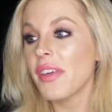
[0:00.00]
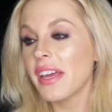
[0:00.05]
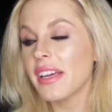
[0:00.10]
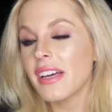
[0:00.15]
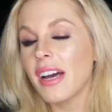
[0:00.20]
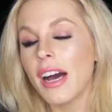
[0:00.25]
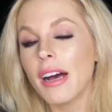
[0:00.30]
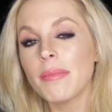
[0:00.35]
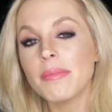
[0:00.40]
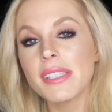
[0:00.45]
They
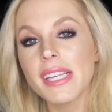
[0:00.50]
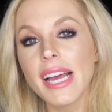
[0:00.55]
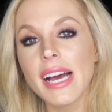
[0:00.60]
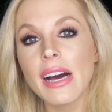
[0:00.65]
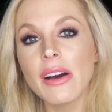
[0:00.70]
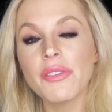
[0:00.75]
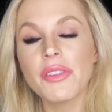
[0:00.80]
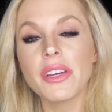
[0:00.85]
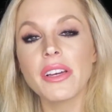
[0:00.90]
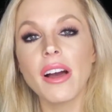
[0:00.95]
come
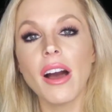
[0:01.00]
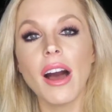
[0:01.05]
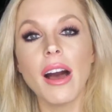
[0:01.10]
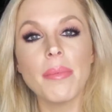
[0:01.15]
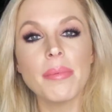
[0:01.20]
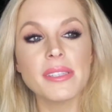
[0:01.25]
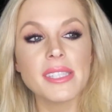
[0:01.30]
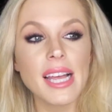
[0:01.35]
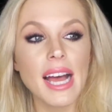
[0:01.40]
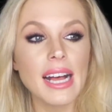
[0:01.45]
down, the
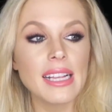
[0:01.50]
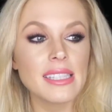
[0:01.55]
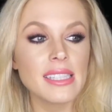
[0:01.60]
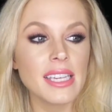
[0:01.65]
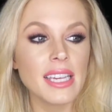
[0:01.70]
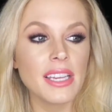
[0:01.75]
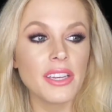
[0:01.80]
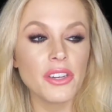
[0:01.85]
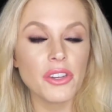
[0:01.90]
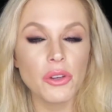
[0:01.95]
cop is
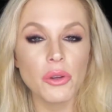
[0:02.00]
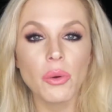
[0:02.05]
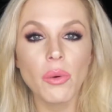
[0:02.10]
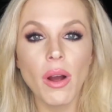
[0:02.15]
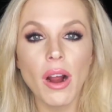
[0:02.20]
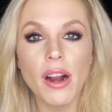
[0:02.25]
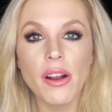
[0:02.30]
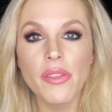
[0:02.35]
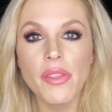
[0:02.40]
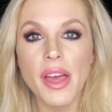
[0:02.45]
asking who
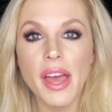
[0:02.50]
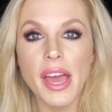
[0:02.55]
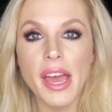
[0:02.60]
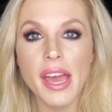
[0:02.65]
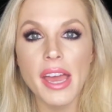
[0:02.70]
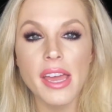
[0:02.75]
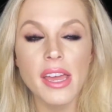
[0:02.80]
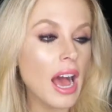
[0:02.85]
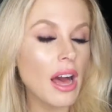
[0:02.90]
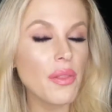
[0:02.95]
are
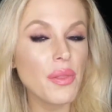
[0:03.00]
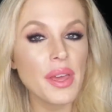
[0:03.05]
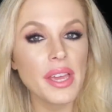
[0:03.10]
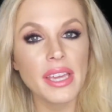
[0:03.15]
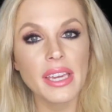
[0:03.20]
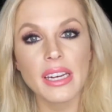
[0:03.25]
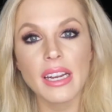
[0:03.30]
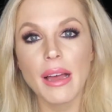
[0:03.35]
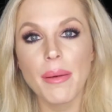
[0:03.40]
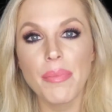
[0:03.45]
they, how'd they
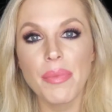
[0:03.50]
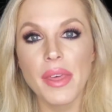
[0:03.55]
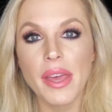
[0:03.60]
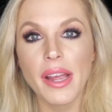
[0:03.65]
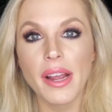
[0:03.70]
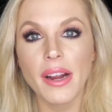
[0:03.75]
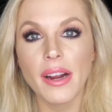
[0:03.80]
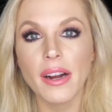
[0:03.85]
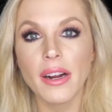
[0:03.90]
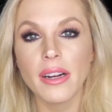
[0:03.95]
get up
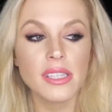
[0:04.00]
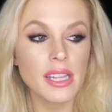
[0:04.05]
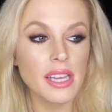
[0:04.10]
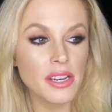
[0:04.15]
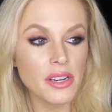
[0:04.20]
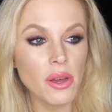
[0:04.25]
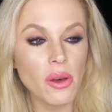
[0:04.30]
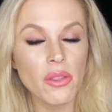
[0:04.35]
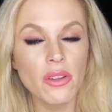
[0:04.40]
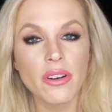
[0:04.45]
there, do
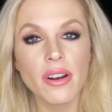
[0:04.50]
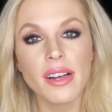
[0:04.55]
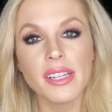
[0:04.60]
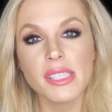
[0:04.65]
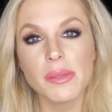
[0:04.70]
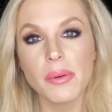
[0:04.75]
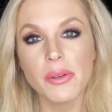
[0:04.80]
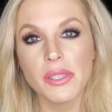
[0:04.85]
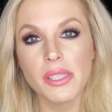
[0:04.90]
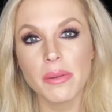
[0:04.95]
they know they're
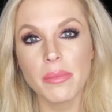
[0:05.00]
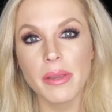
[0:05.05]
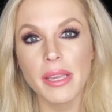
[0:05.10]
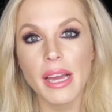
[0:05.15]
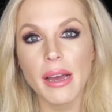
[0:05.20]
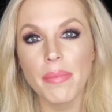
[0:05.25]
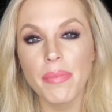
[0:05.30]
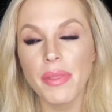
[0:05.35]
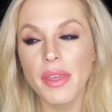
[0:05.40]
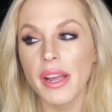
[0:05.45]
not supposed to be
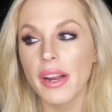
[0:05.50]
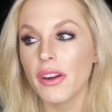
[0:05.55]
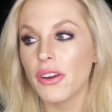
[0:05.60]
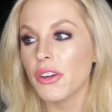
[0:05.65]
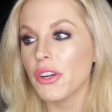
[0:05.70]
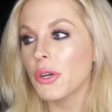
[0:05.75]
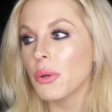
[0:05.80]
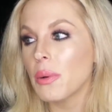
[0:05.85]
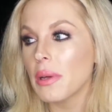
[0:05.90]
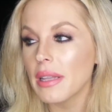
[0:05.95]
up there,
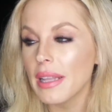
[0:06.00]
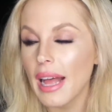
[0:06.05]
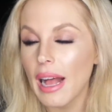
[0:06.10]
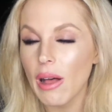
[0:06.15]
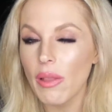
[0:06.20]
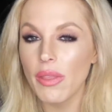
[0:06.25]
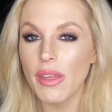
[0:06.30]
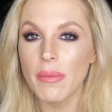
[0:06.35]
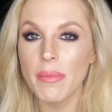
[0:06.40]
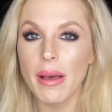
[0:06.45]
who
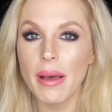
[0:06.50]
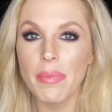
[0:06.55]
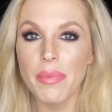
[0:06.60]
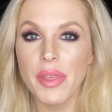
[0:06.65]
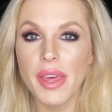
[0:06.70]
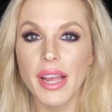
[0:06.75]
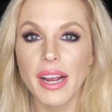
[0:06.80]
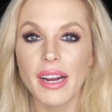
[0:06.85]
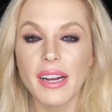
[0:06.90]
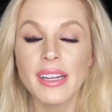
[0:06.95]
allowed them up
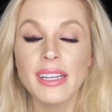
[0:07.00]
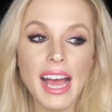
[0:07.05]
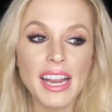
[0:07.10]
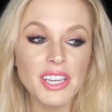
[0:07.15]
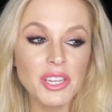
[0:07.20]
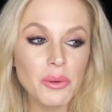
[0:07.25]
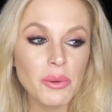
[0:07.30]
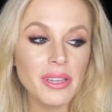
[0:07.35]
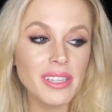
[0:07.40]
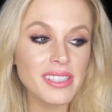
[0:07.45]
there,
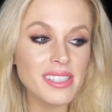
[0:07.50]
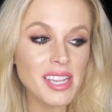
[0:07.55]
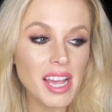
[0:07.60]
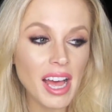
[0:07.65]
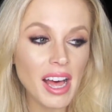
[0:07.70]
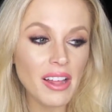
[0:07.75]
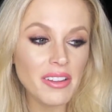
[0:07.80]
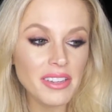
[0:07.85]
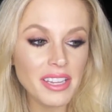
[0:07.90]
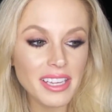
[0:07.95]
and you can
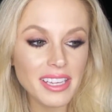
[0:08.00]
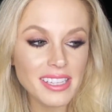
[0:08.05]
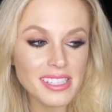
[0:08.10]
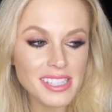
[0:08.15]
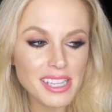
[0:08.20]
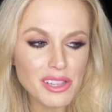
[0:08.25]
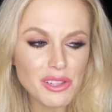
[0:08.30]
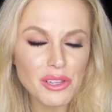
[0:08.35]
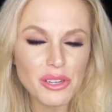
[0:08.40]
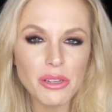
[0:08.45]
tell Nick is
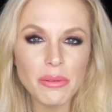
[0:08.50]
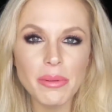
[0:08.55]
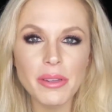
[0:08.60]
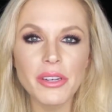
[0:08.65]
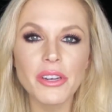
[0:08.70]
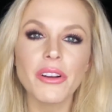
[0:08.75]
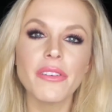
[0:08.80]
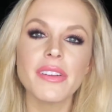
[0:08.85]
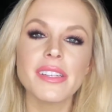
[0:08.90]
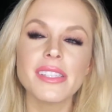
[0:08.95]
a little
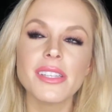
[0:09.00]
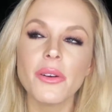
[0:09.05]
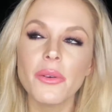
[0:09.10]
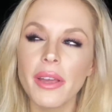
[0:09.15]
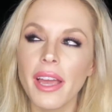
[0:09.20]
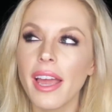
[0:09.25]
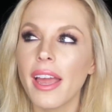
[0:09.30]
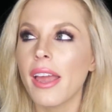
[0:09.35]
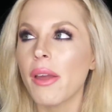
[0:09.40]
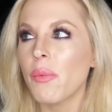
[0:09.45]
bit nervous.
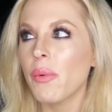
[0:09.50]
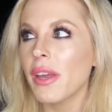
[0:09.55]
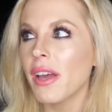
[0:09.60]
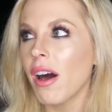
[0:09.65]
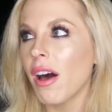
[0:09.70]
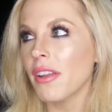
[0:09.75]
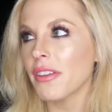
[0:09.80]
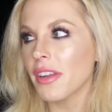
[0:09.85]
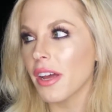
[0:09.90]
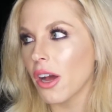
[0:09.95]
Okay, we
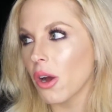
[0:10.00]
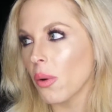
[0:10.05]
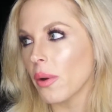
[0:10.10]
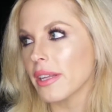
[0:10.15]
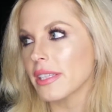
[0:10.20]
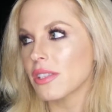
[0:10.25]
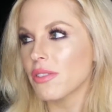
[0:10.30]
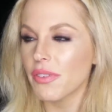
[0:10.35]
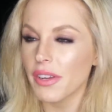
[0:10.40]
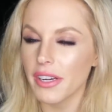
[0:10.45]
all know
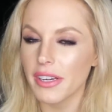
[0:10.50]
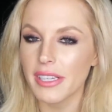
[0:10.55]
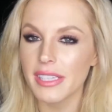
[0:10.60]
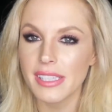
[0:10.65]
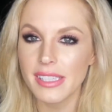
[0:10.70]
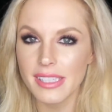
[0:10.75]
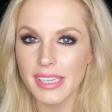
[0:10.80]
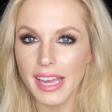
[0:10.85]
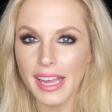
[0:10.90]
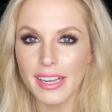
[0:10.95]
it's very
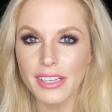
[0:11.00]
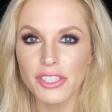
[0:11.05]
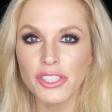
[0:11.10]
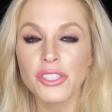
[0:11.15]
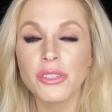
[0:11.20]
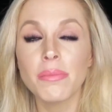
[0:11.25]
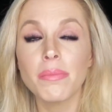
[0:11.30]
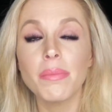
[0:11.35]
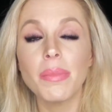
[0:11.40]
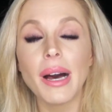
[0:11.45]

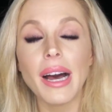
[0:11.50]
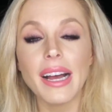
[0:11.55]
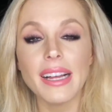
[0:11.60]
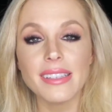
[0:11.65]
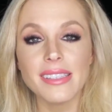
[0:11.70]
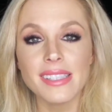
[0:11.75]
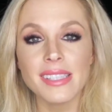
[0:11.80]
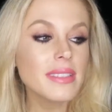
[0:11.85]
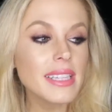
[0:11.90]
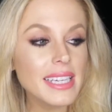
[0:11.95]
staged,
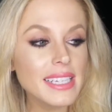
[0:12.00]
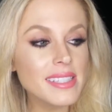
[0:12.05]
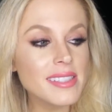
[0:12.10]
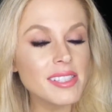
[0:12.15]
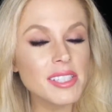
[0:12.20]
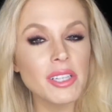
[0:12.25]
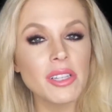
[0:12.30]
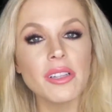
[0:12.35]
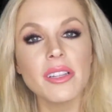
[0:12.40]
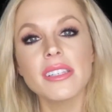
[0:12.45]
but Nick
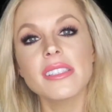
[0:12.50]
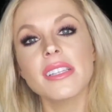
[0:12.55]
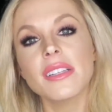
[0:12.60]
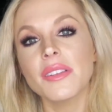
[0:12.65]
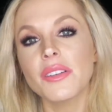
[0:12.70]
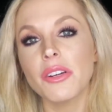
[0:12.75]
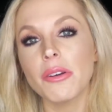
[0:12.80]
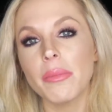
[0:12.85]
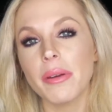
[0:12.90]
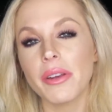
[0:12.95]
still looked a
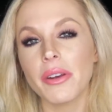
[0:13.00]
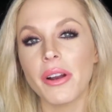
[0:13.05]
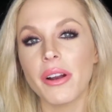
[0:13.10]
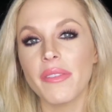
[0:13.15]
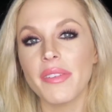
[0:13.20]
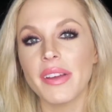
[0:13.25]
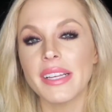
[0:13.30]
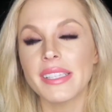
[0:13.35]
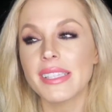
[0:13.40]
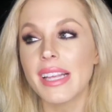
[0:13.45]
little bit
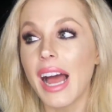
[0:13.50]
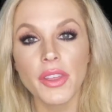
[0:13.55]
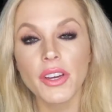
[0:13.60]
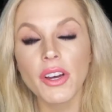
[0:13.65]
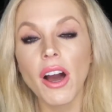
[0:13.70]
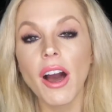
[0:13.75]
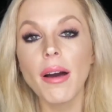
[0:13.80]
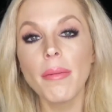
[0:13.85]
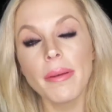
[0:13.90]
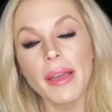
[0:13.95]
nervous. The
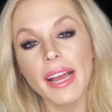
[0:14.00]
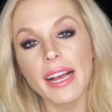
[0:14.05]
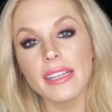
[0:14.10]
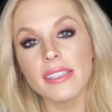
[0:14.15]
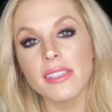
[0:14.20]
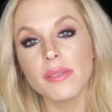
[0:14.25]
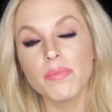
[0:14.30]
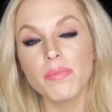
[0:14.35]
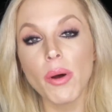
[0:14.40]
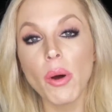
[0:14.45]
cop
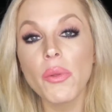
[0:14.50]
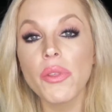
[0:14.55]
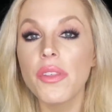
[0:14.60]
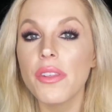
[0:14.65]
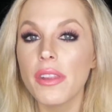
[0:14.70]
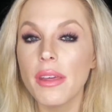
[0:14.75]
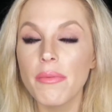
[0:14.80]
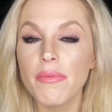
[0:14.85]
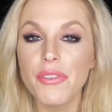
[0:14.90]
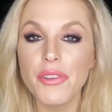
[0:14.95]
asks both
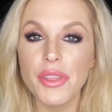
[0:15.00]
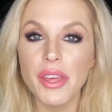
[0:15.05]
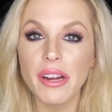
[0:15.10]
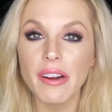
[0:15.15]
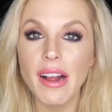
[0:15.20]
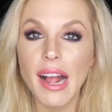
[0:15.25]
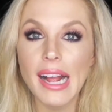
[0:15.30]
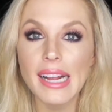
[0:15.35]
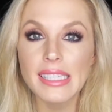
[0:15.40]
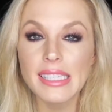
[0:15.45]
of them for
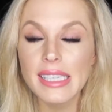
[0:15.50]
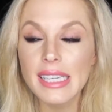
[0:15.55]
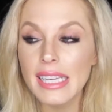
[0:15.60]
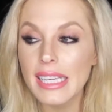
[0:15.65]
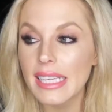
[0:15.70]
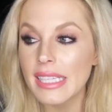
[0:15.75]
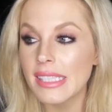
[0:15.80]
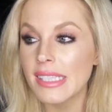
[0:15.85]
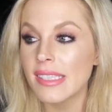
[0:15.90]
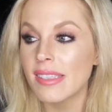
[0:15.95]
their
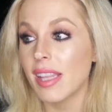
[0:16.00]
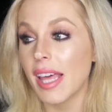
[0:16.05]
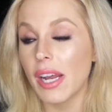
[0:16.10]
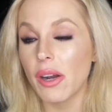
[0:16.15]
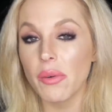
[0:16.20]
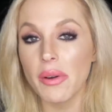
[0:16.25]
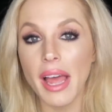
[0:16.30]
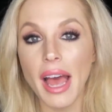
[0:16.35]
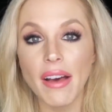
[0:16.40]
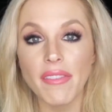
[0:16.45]
IDs. They
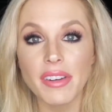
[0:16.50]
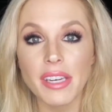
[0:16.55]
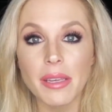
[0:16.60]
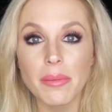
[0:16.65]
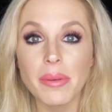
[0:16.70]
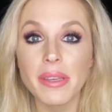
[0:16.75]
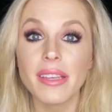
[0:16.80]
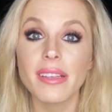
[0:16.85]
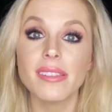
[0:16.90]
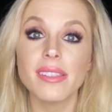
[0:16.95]
don't have
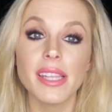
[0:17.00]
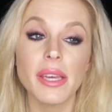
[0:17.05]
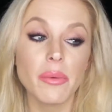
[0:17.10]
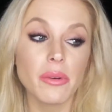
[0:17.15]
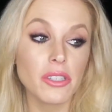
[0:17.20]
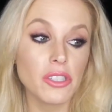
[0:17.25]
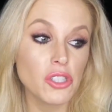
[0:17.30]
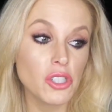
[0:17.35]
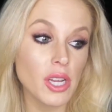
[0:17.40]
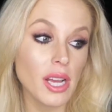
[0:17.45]
any because they
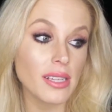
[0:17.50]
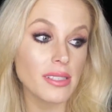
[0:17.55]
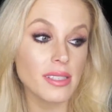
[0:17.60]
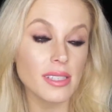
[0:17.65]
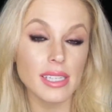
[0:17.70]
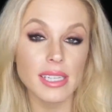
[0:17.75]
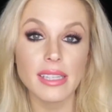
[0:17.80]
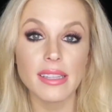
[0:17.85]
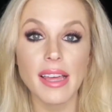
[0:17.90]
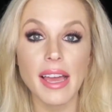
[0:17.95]
were
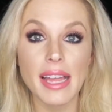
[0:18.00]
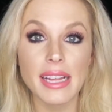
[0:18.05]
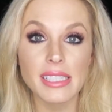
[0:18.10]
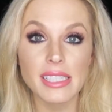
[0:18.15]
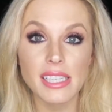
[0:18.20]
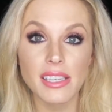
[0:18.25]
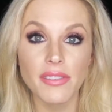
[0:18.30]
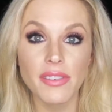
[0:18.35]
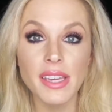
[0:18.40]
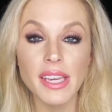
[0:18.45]
just in the
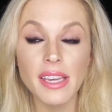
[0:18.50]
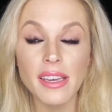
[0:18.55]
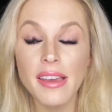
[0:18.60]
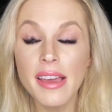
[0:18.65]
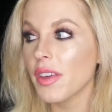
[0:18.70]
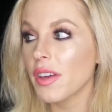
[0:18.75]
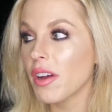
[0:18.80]
ATV.